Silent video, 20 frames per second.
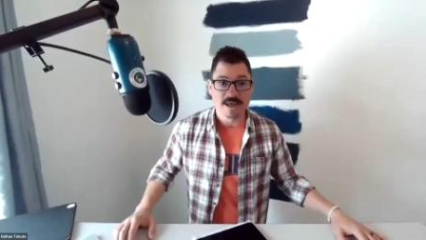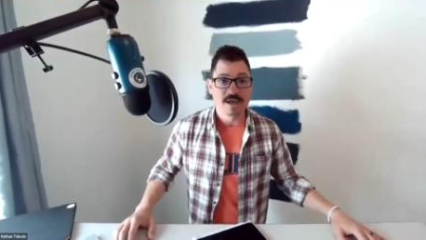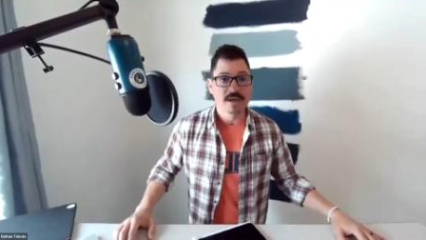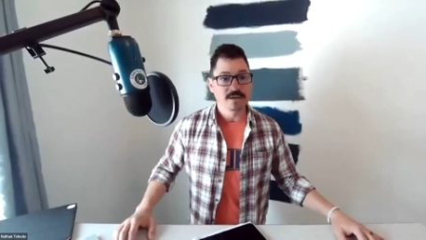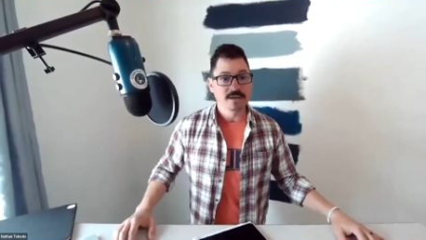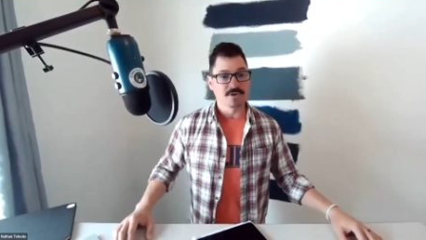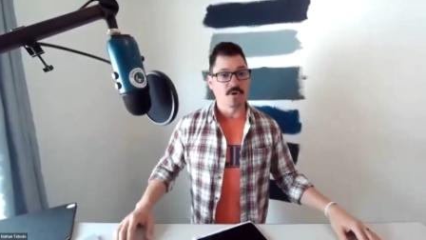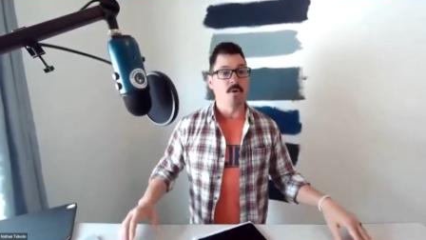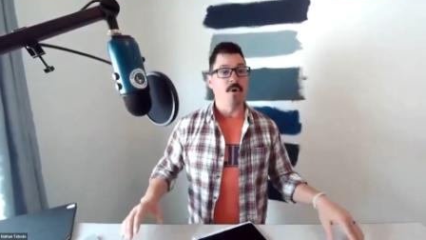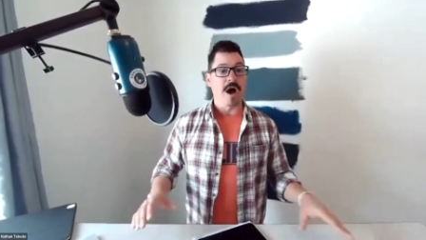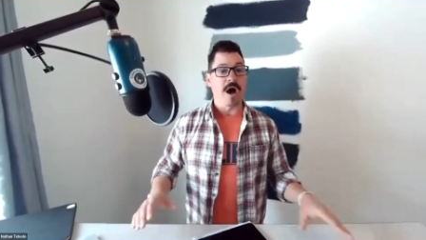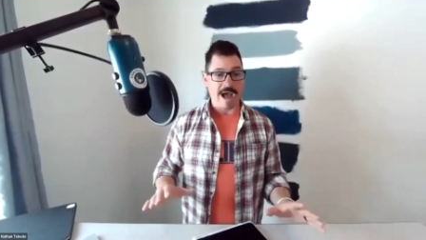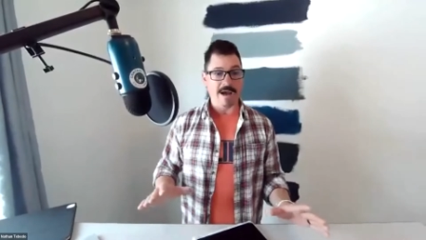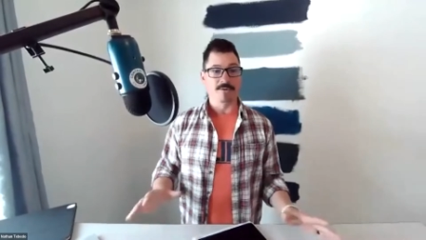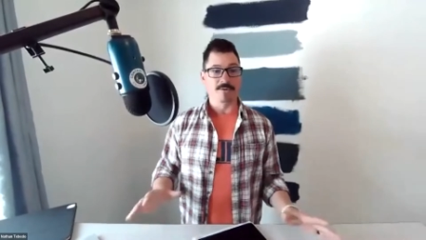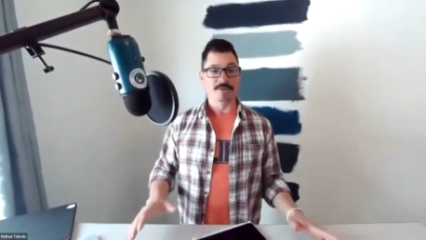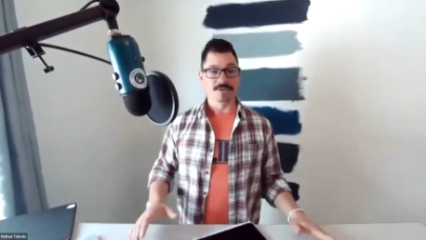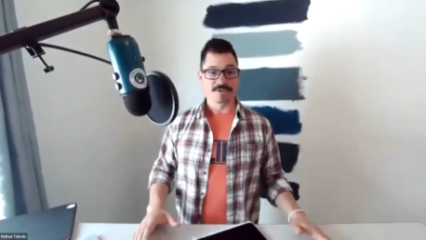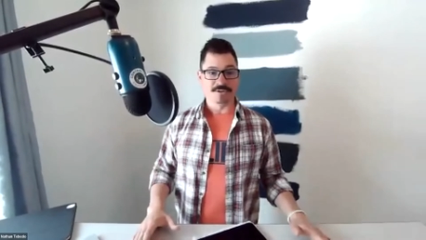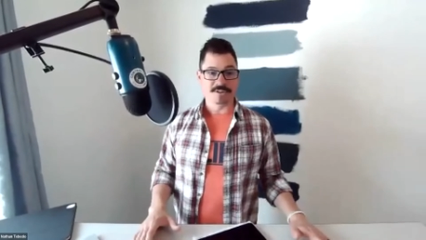So I
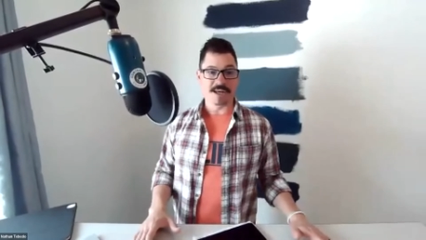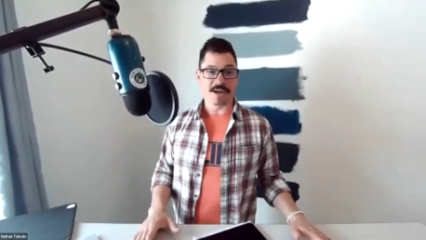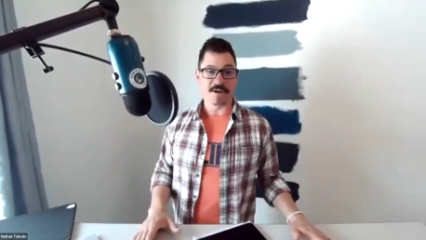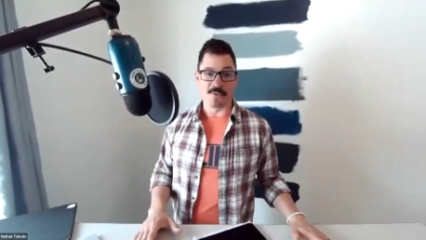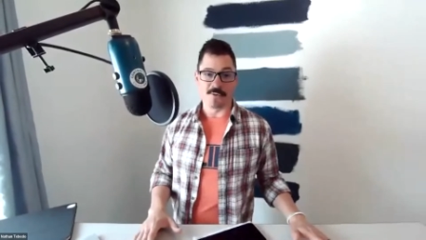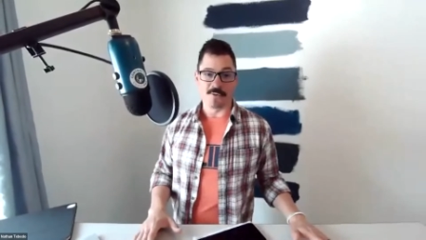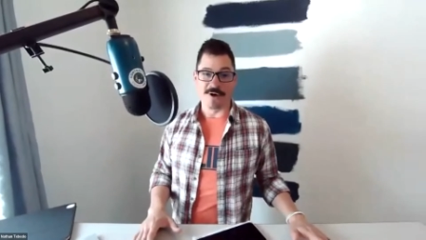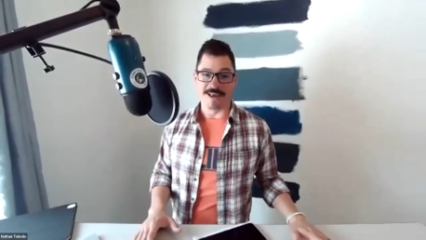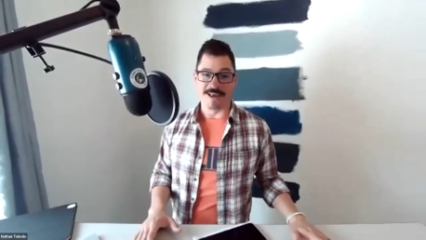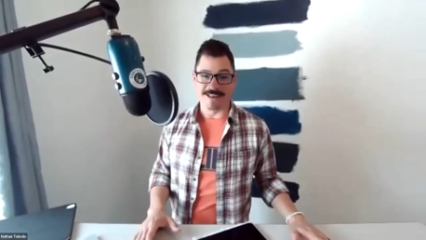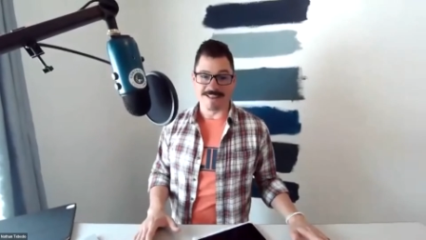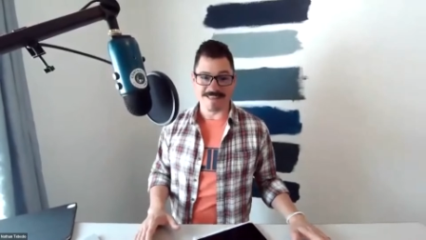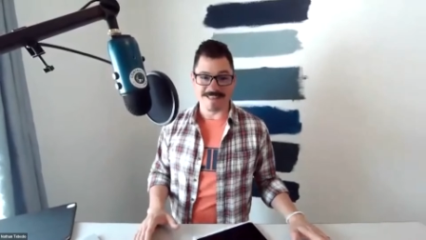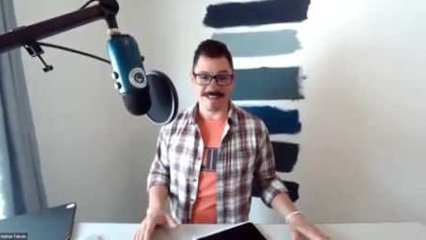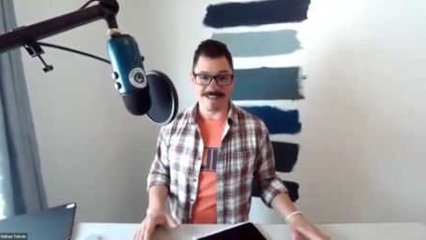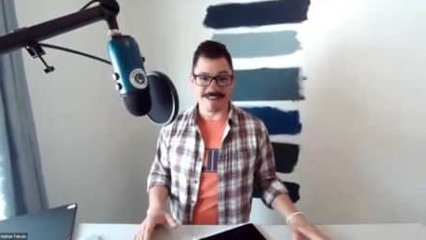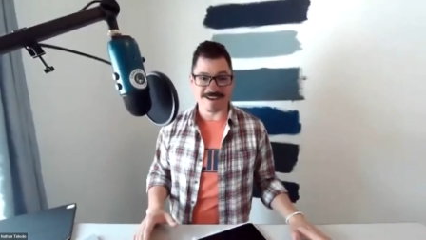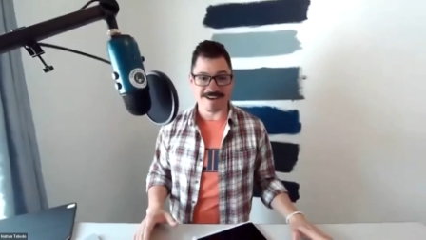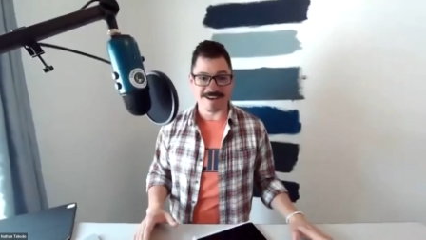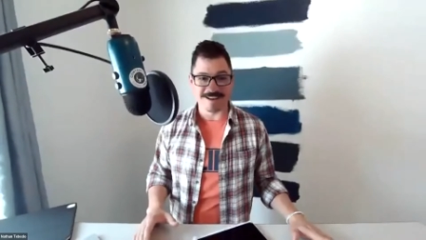will stick with
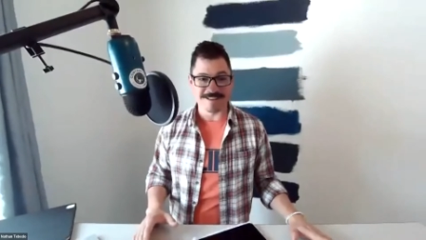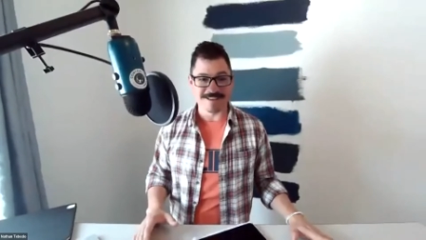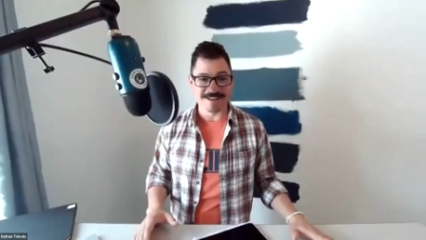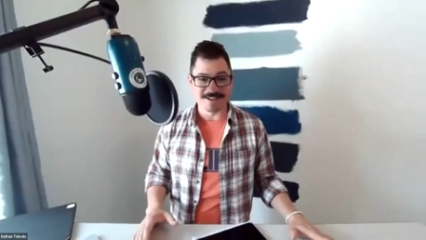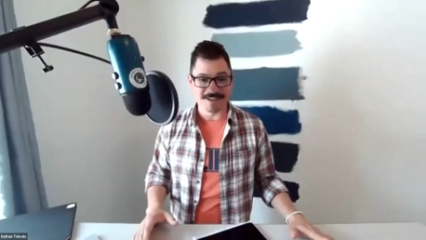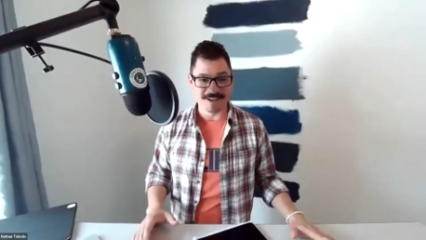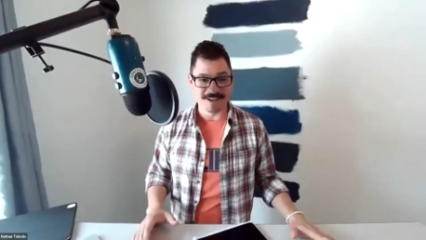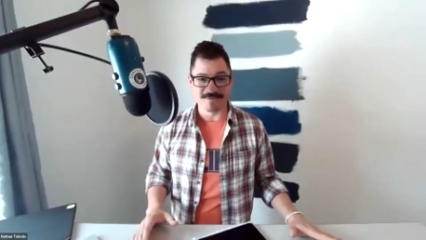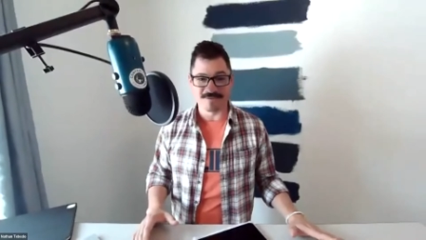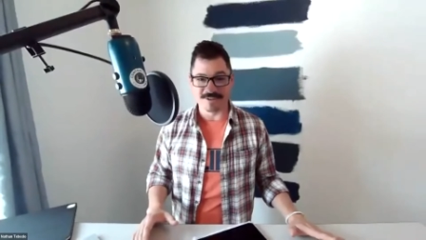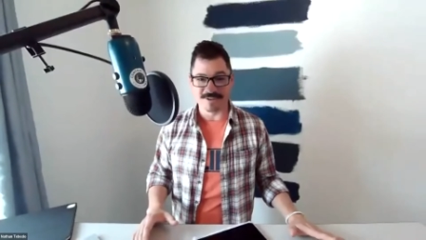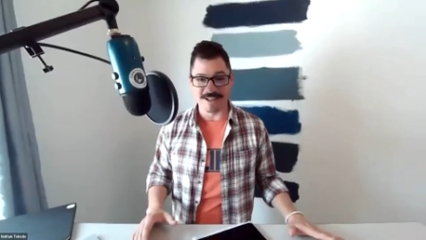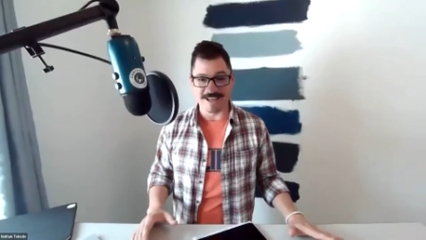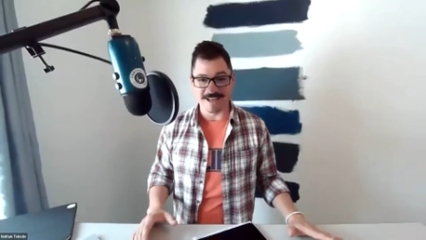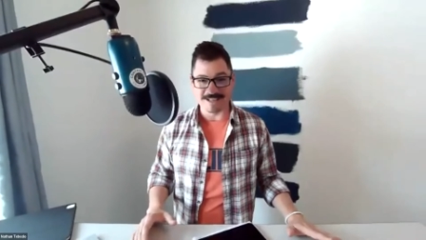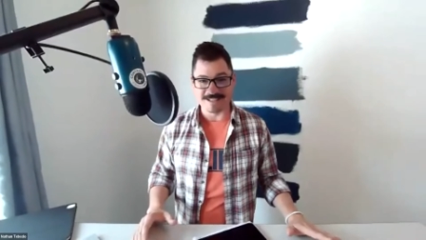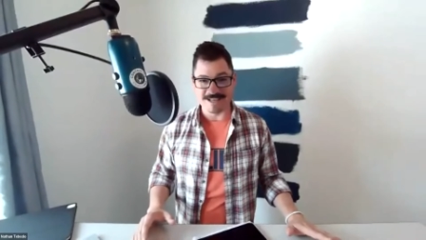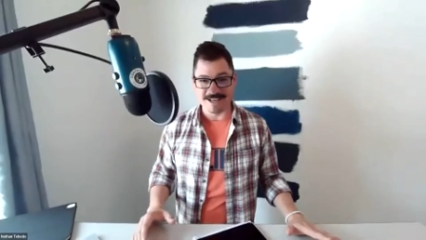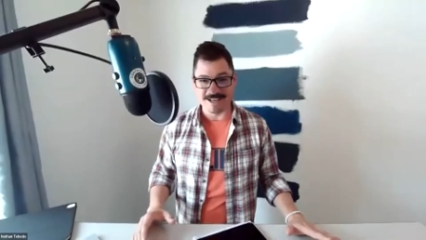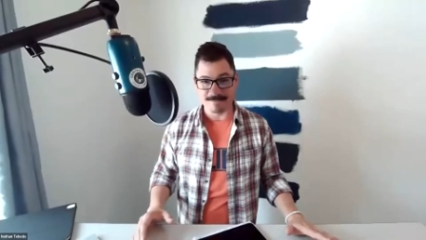the Chick-fil-A
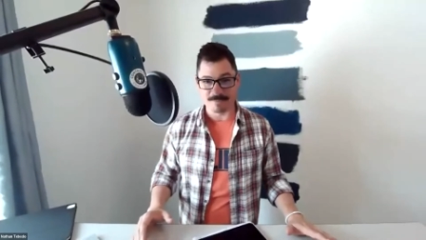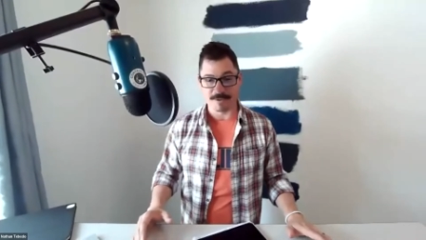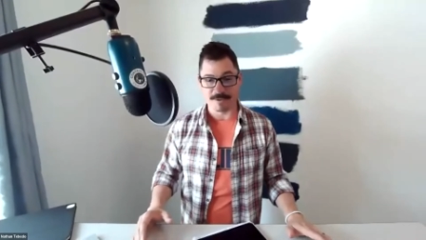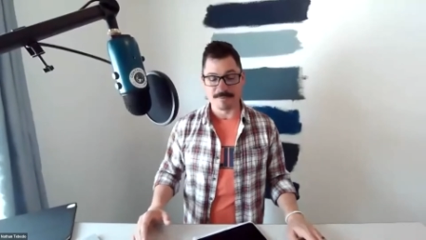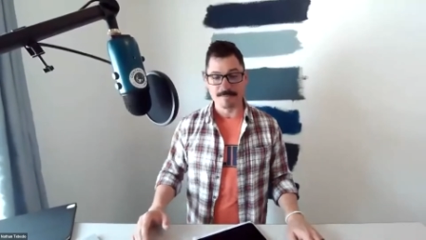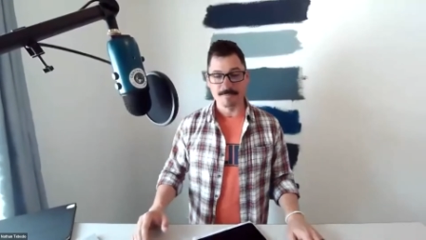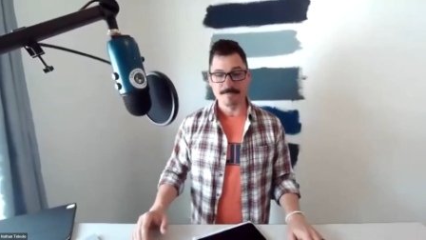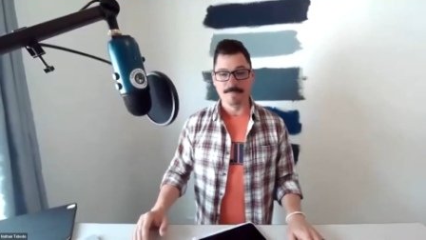example.